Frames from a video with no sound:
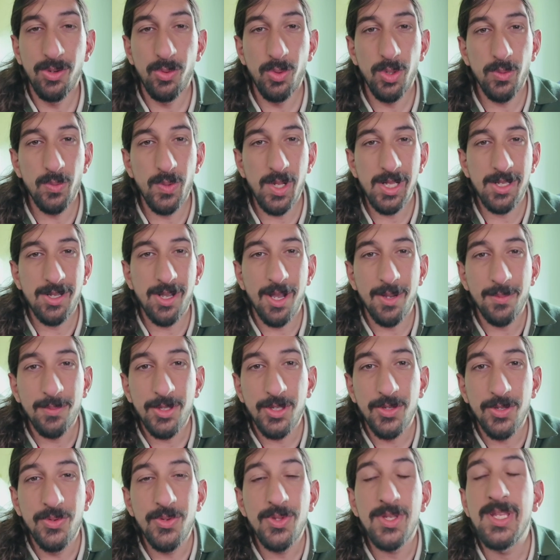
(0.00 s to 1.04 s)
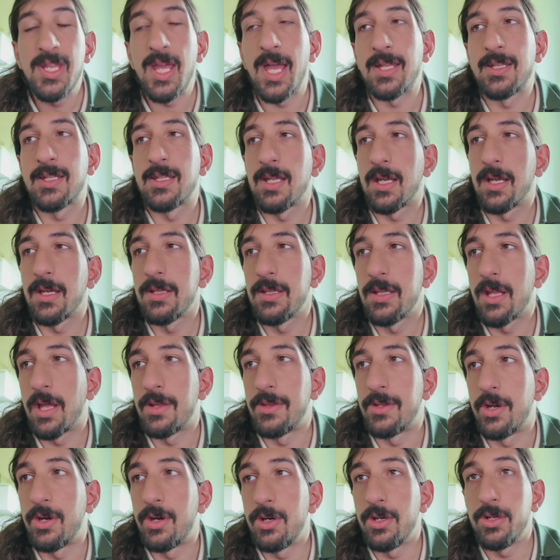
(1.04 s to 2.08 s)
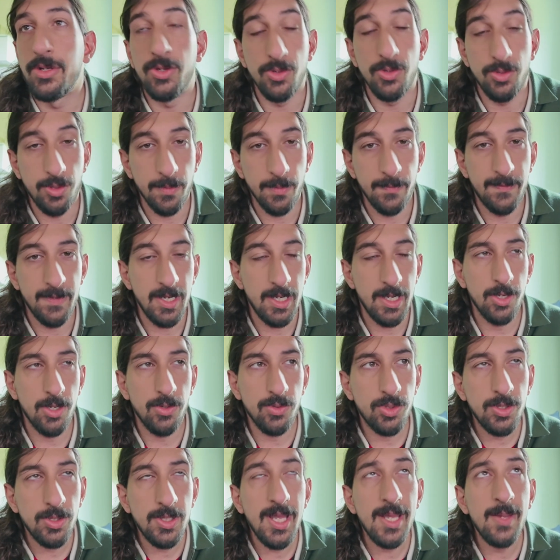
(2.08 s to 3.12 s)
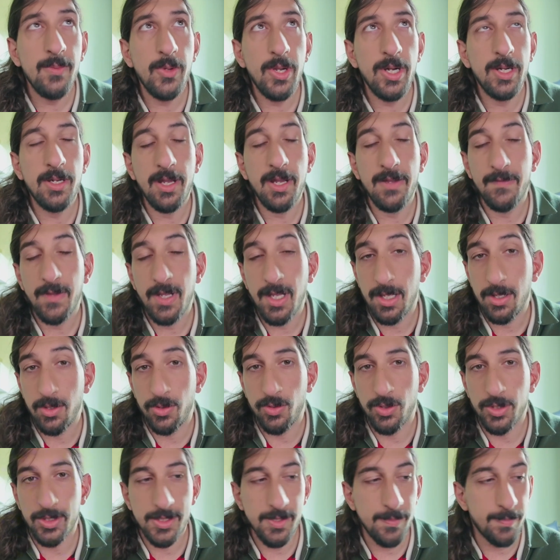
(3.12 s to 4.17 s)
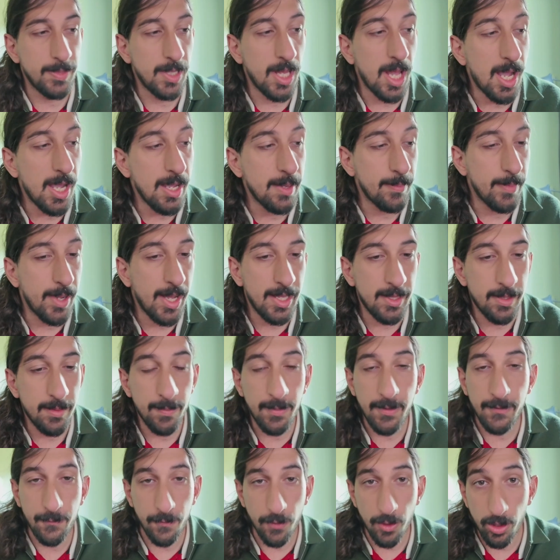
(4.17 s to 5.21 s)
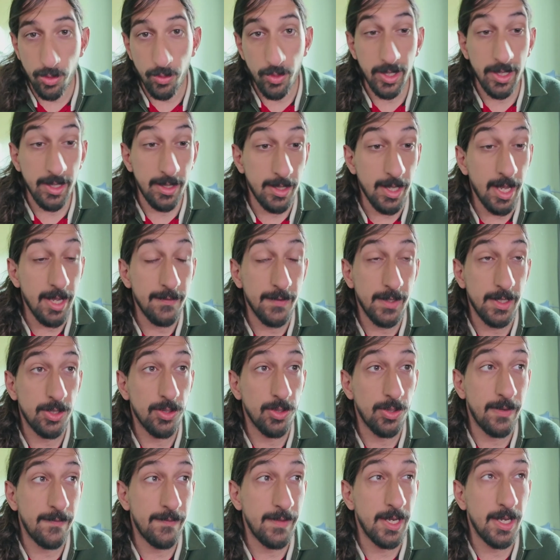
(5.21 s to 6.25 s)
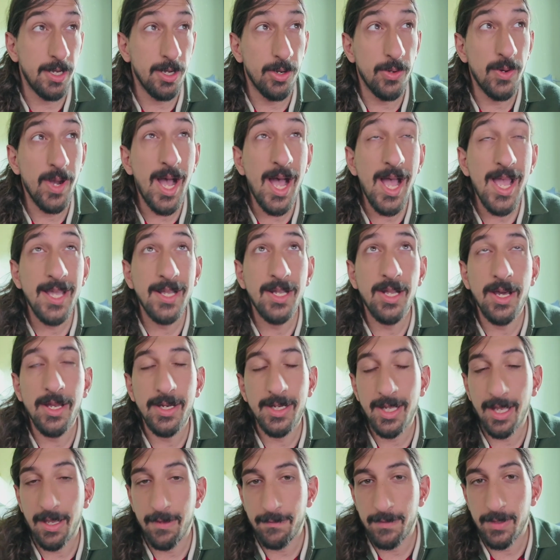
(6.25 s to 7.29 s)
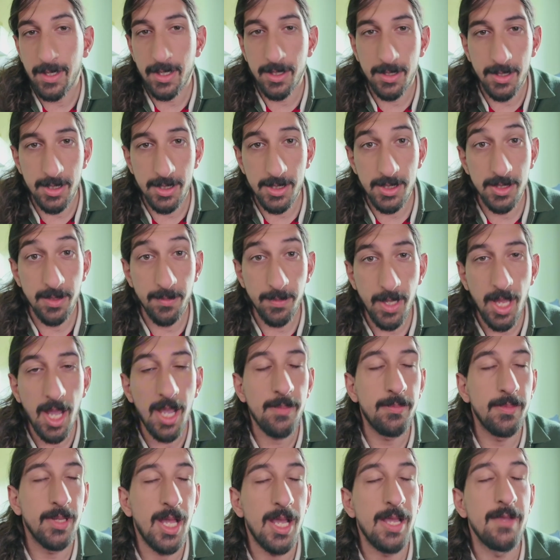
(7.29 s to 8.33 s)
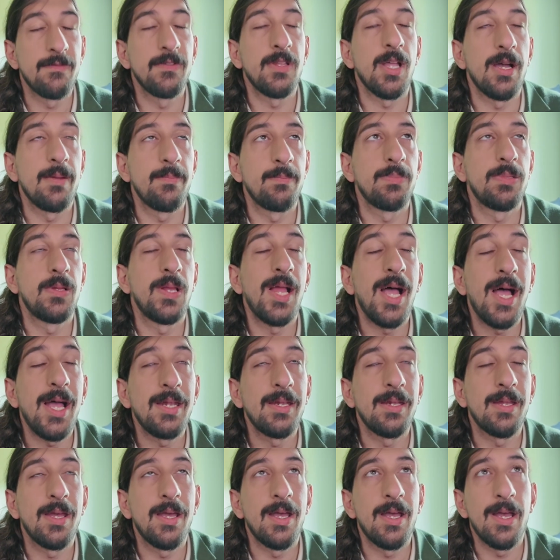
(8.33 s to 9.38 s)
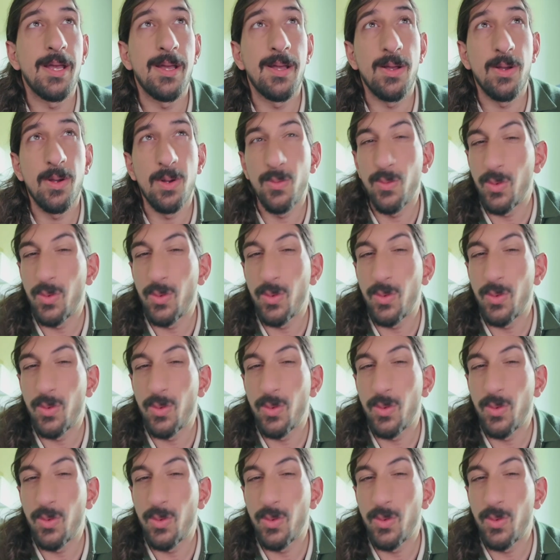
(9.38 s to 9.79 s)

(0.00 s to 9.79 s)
Hello and welcome to yet another YouTube video. Today we are diving into Sublime and before we dive into the video, I got gifted the Sublime Lifetime Plan uh,